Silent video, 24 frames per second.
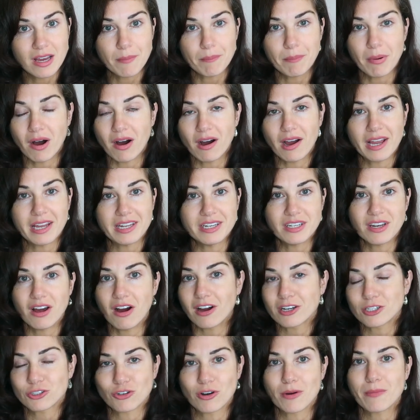by
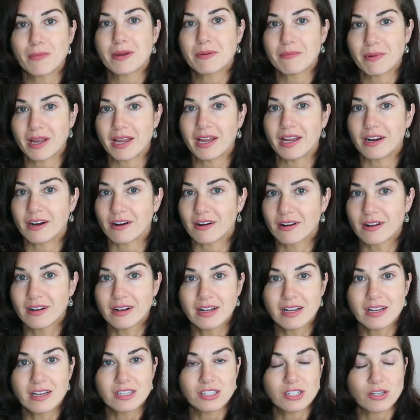not trimming my hair.
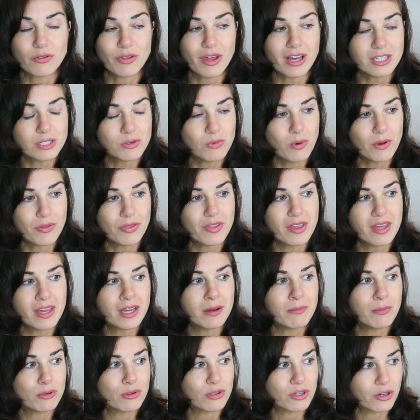So that's one thing
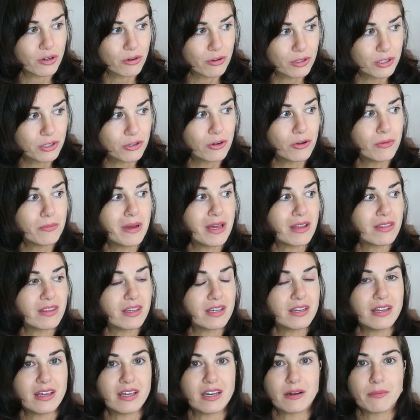about the curly girl
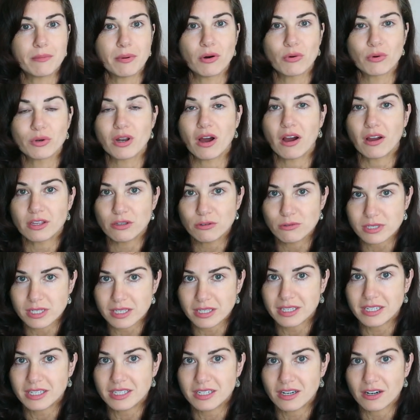method and about not using
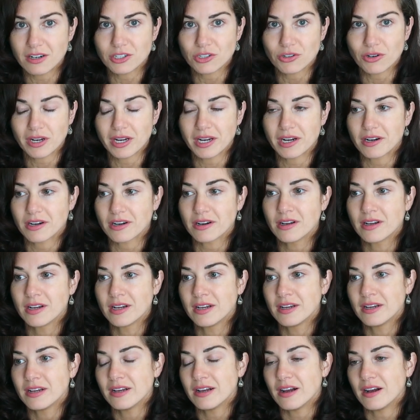heat on your hair
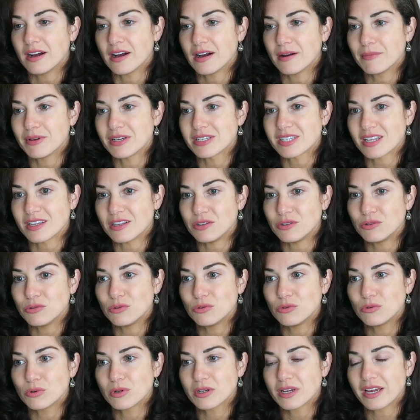um, is that
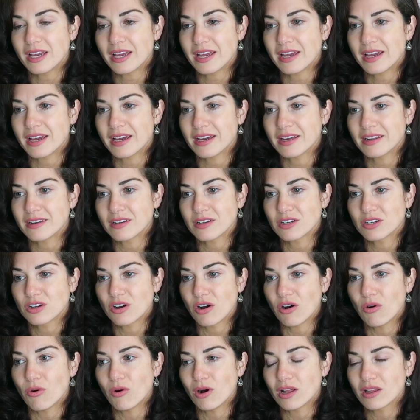you can
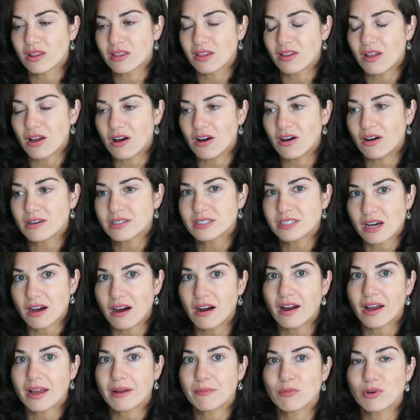go a long
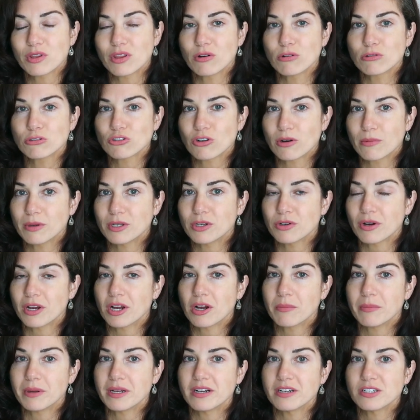time without trimming your
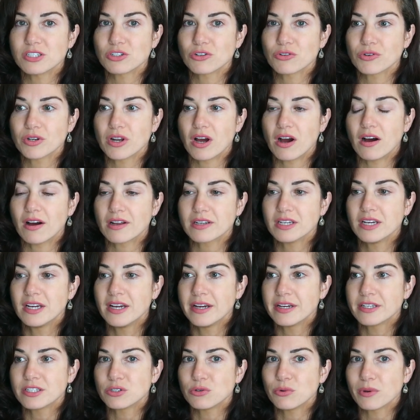hair because you're not
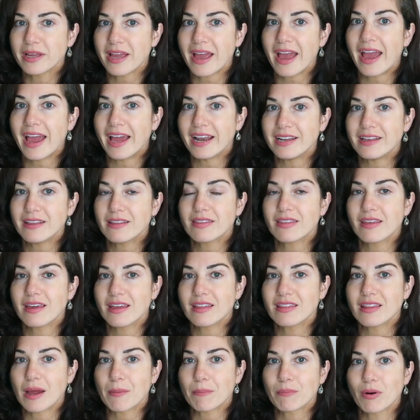doing
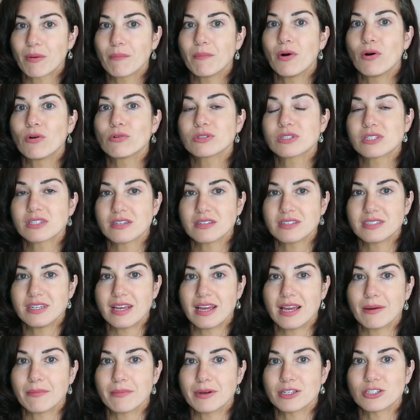anything that promotes
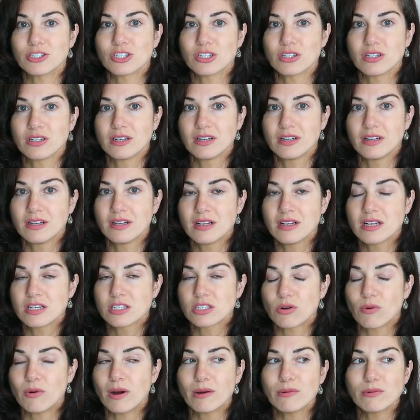damage.
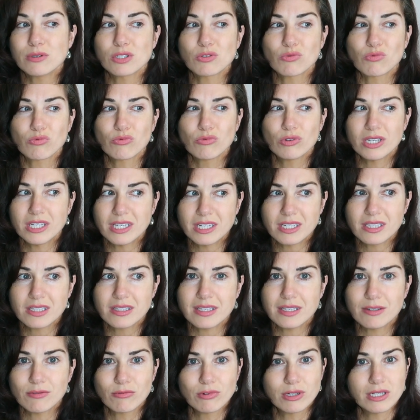So I was
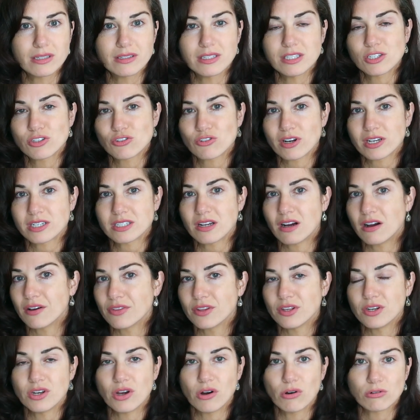really, really strict on
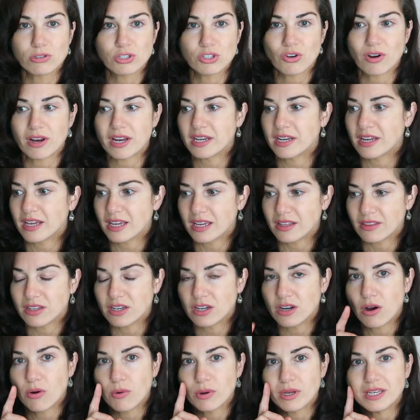the no straightening and the
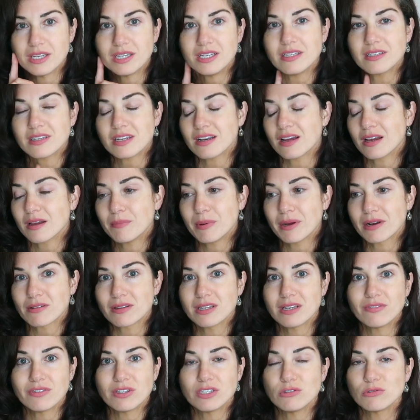no heat, and I
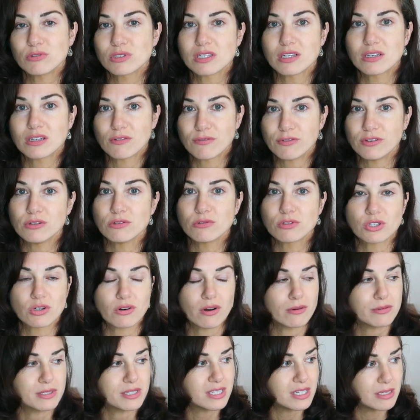barely even used a diffuser.
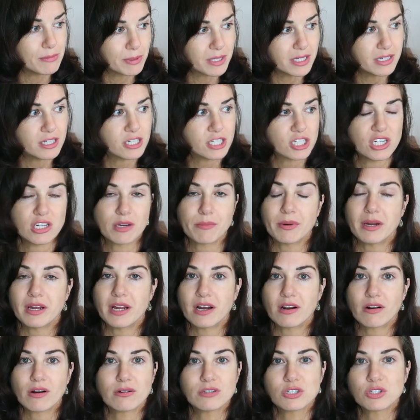I was deep conditioning my
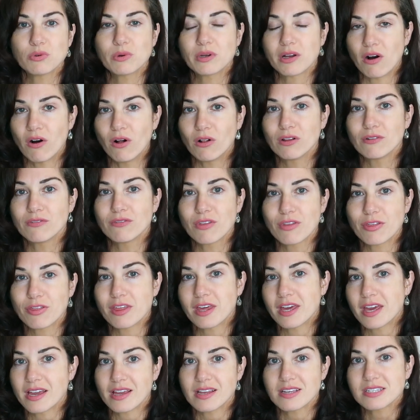hair. I was doing all of the
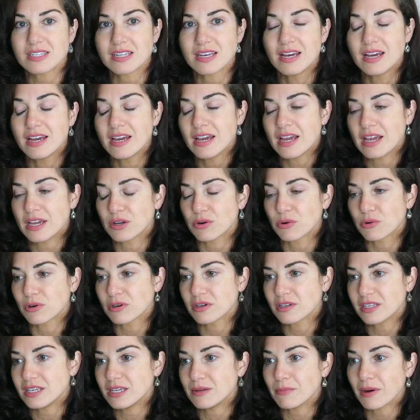things in order
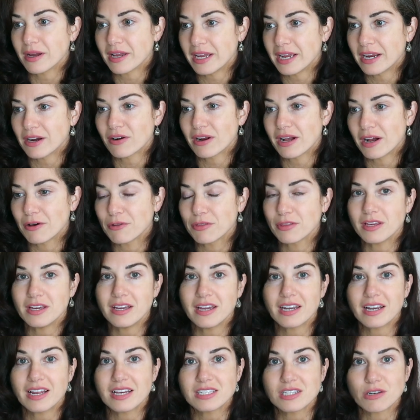to keep my hair
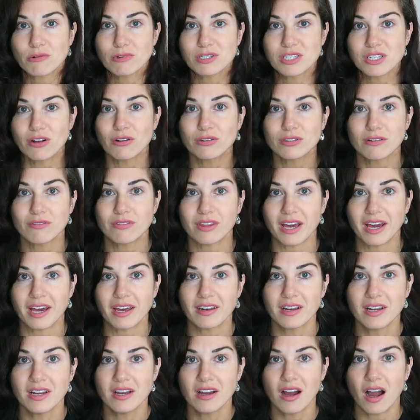healthy. And as a result of
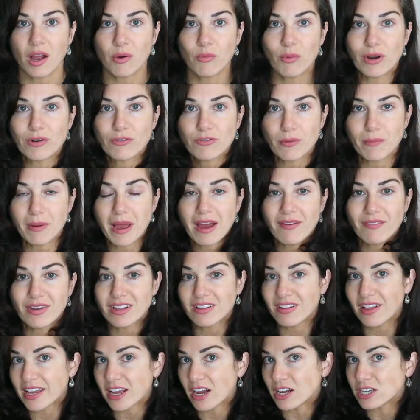that, I went from
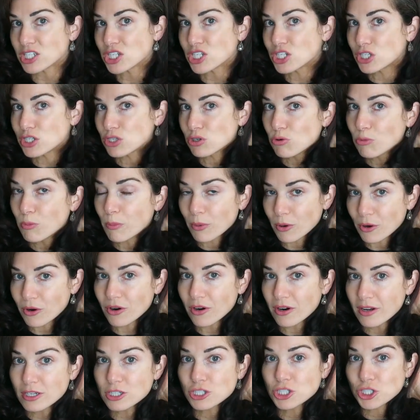having like a
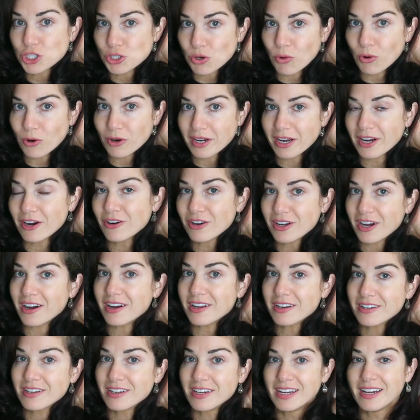super short
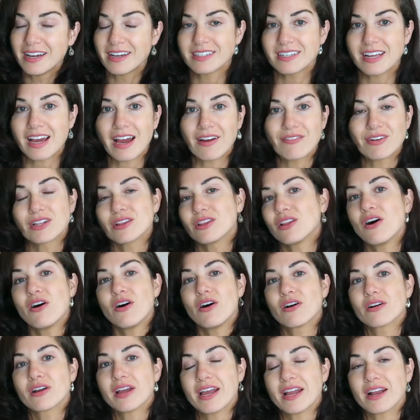haircut to having
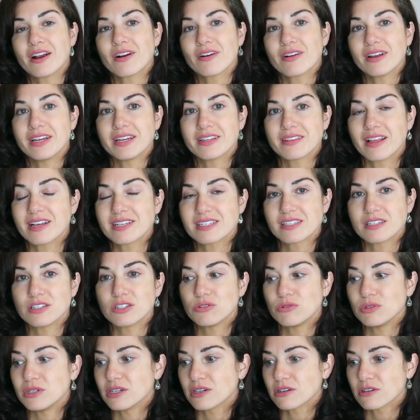long hair in less than
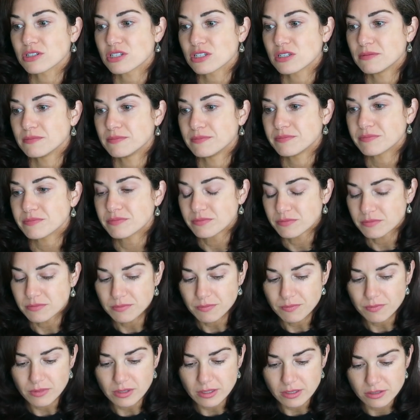two years.
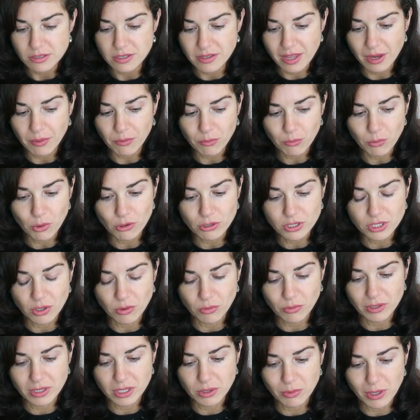So that worked
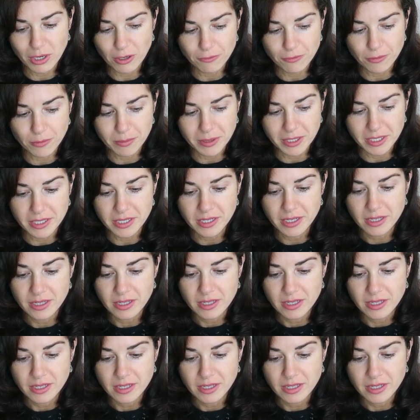out really well for me.